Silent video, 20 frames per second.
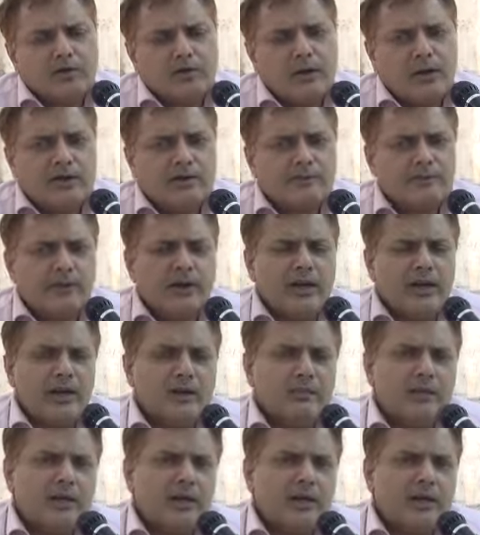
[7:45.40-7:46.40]
to expel
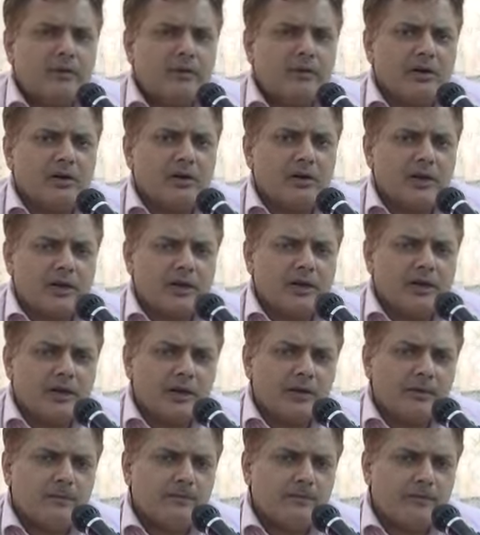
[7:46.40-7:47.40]
RBI governor any
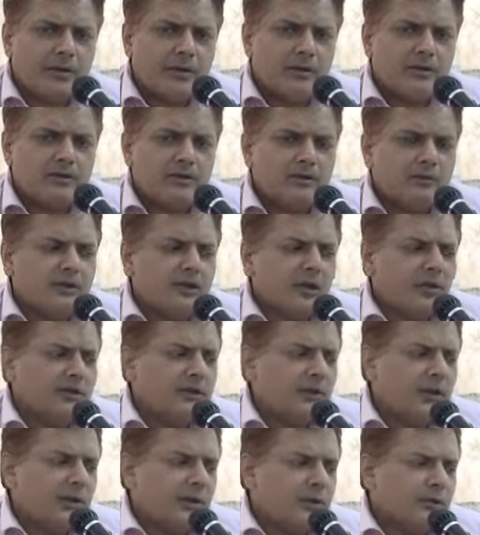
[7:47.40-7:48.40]
day. So
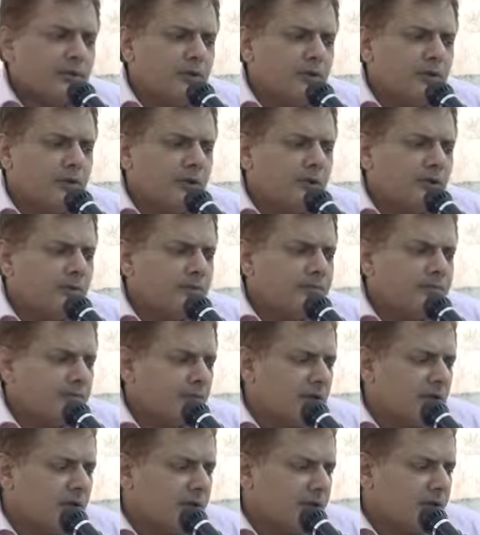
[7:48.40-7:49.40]
without their approval,
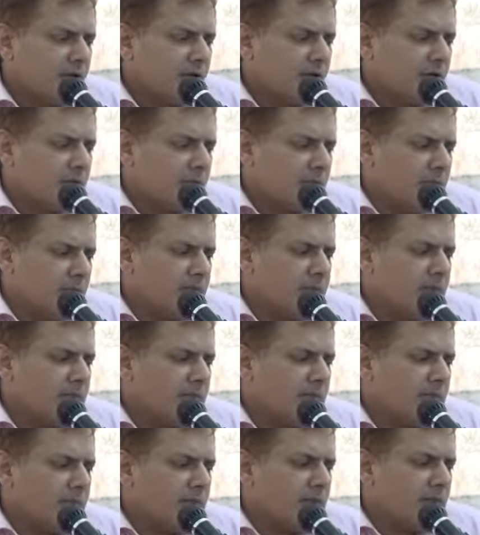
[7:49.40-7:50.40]
he cannot do
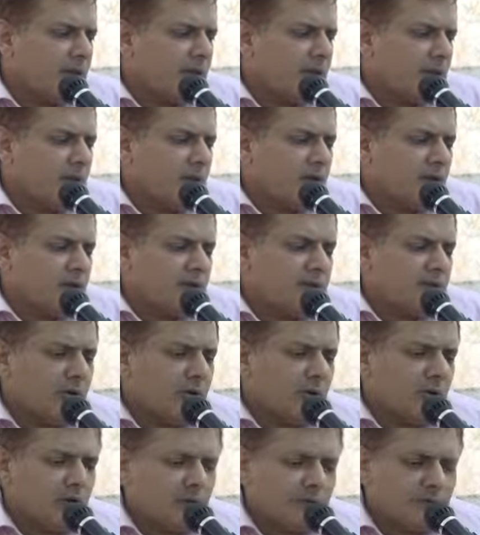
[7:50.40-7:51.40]
much.
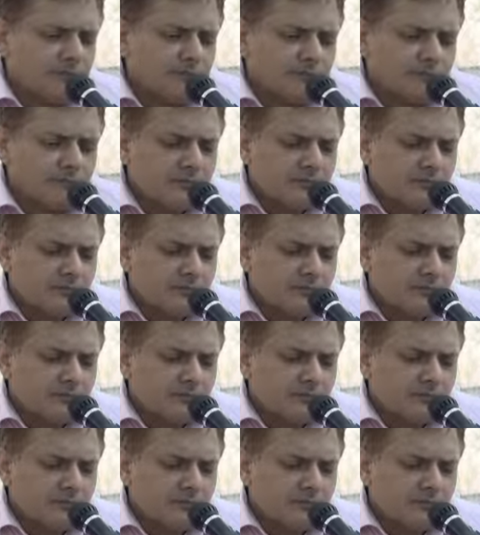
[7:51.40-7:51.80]
So,